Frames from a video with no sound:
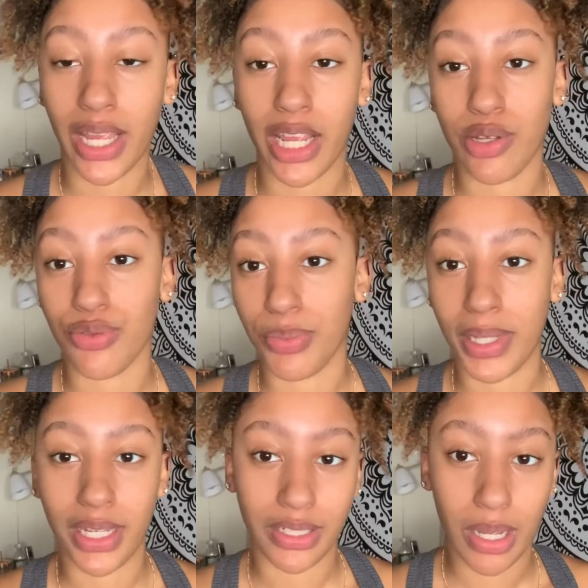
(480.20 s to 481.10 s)
I use will be
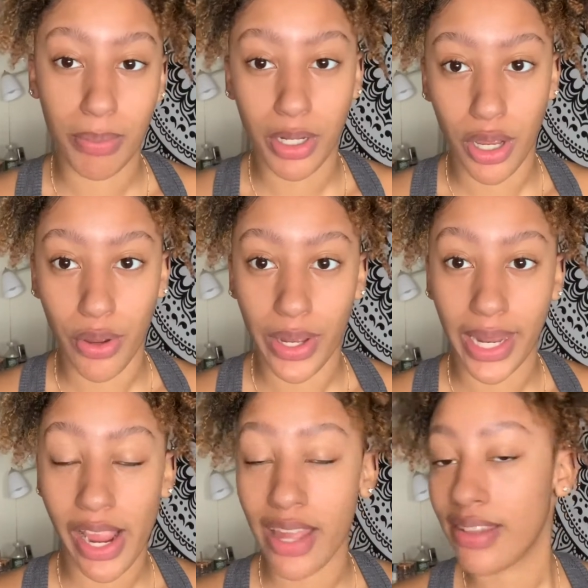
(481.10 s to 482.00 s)
linked down below, and like
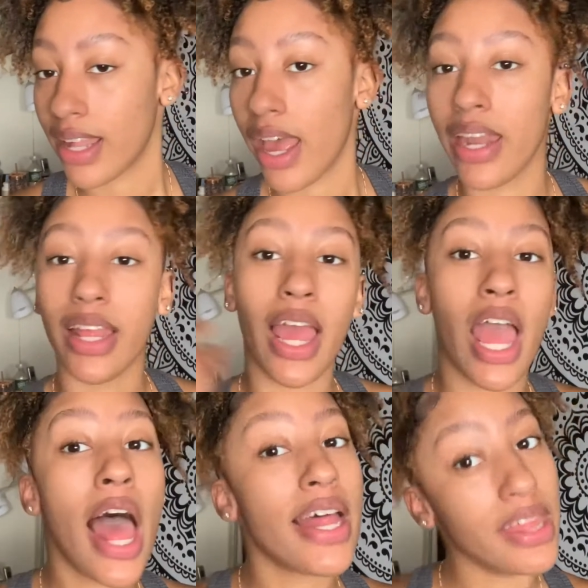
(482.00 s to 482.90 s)
I said,
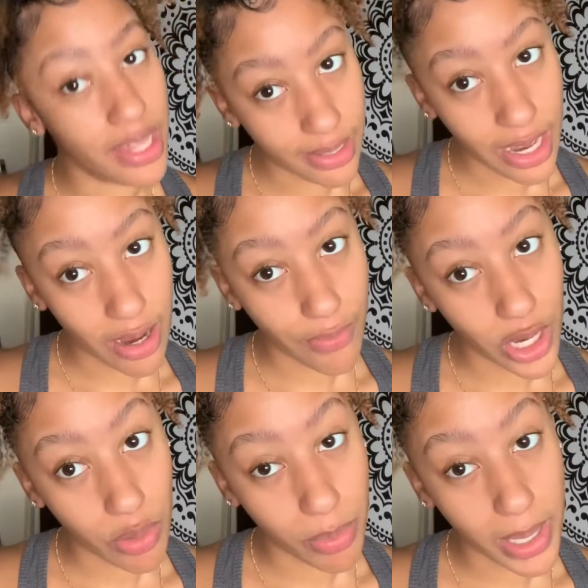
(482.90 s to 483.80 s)
this hair video
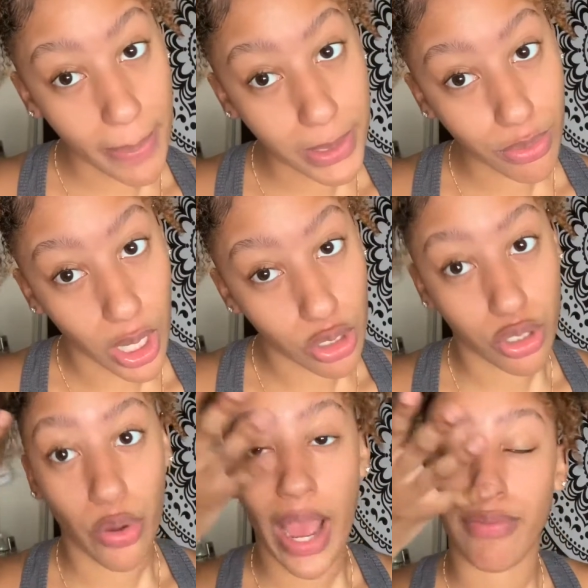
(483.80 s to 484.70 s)
will be up as well, so
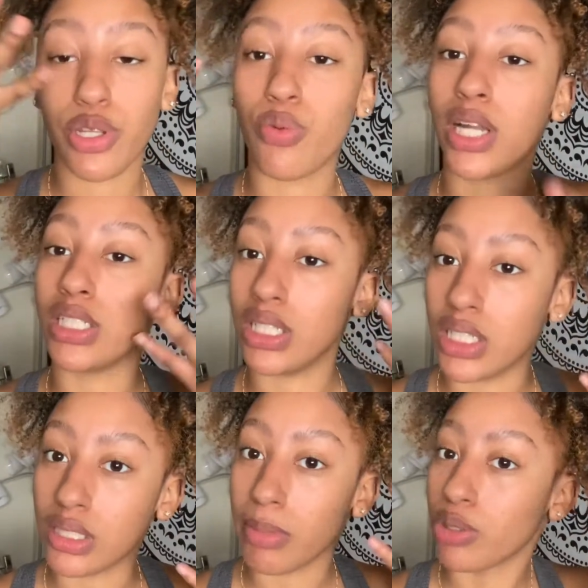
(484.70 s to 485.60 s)
after you watch this,
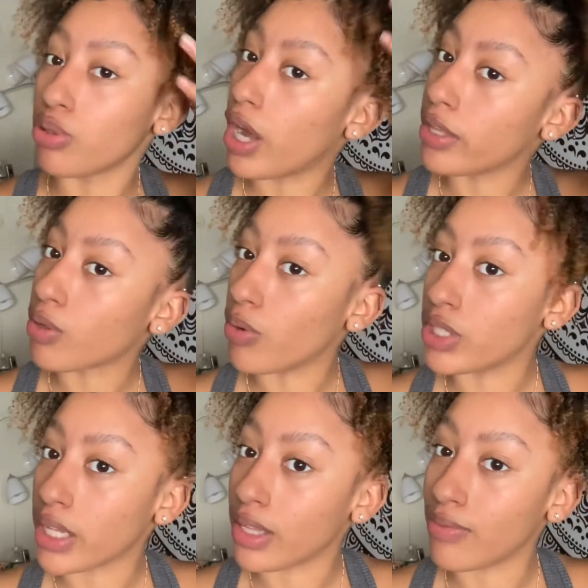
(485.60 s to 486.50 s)
make sure you guys go and check
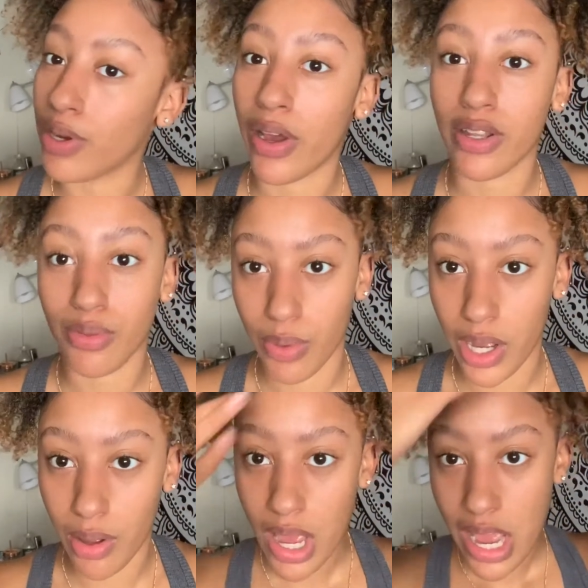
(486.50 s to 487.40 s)
this video out as well.
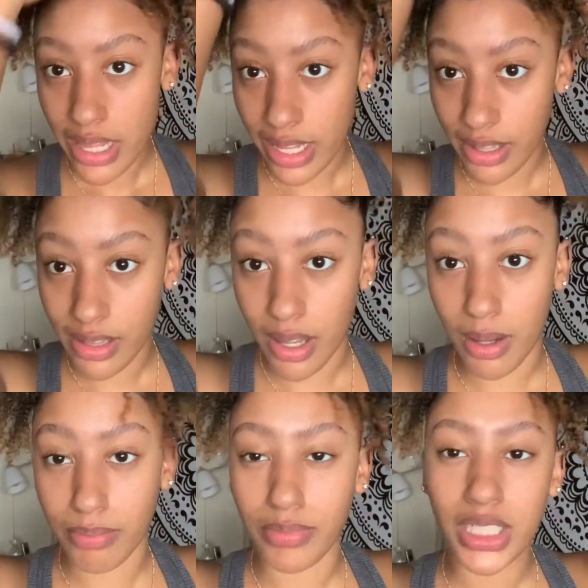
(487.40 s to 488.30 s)
This is
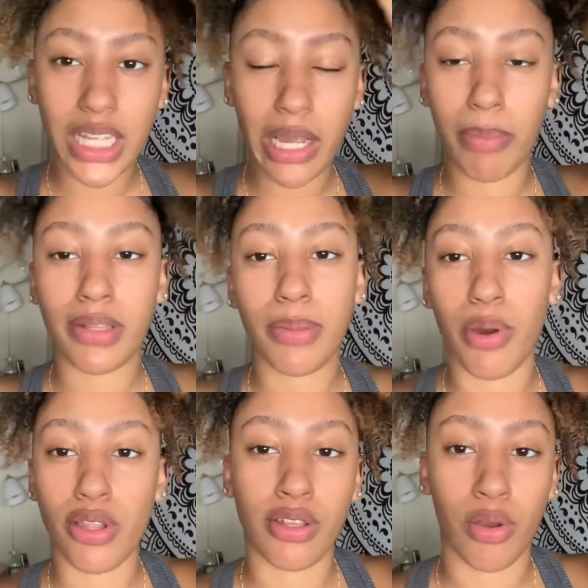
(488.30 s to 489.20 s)
just like a messy
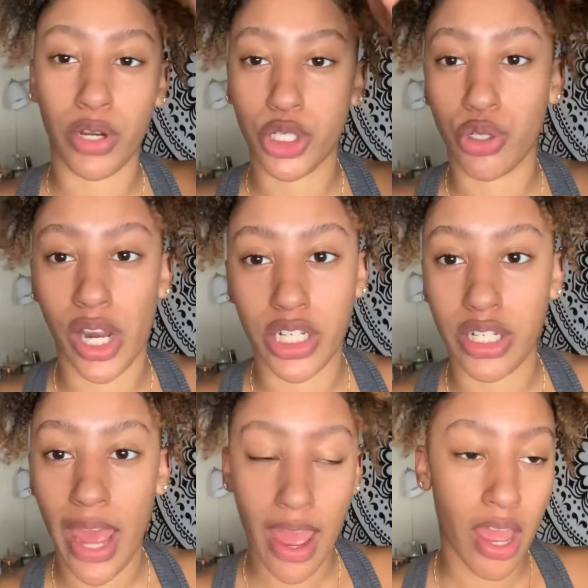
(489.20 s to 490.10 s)
ponytail on a stretched
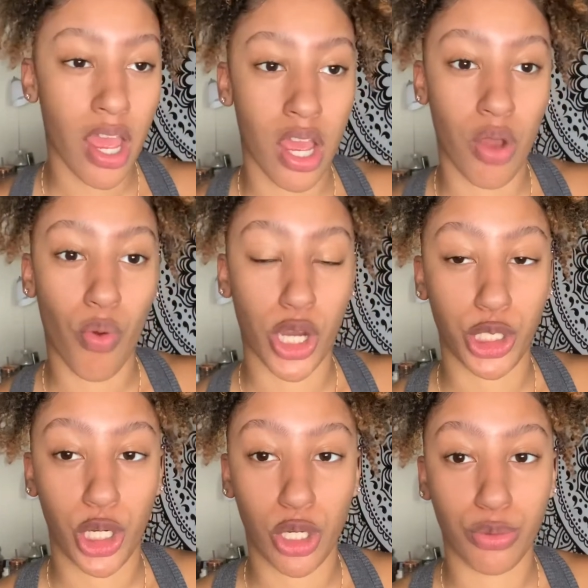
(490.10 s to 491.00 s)
wash and
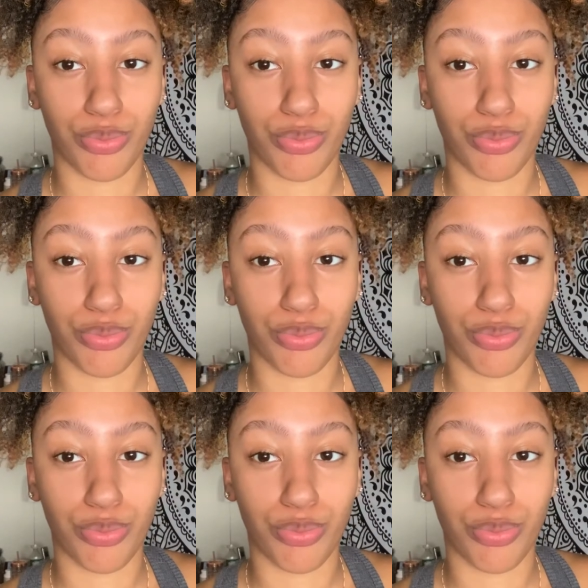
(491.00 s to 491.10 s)
go.